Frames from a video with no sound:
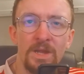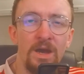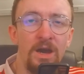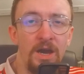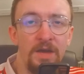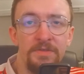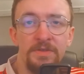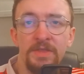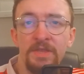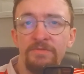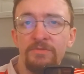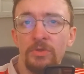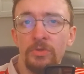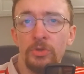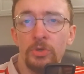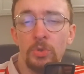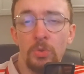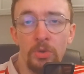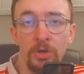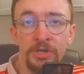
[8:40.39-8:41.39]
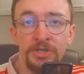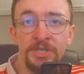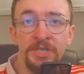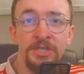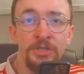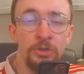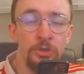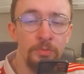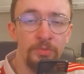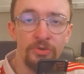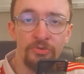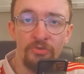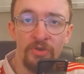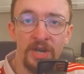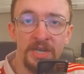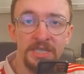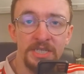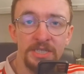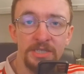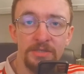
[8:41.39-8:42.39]
I think they've got the quality to
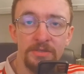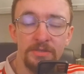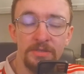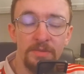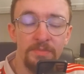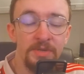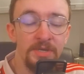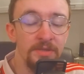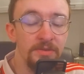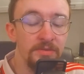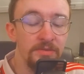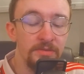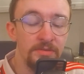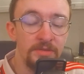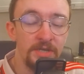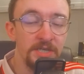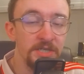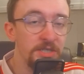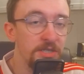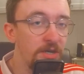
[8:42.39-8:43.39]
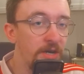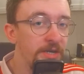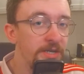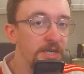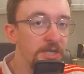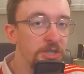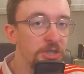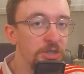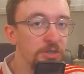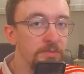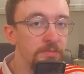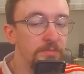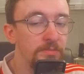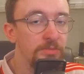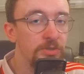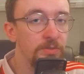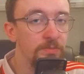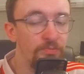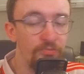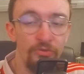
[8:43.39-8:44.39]
progress. I mean, that side has some
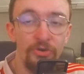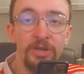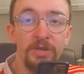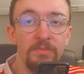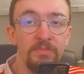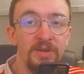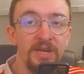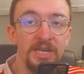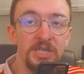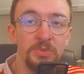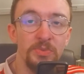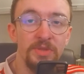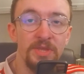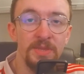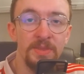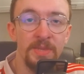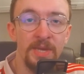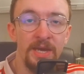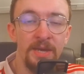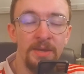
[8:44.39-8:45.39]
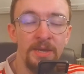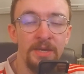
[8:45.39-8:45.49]
brilliant players within there.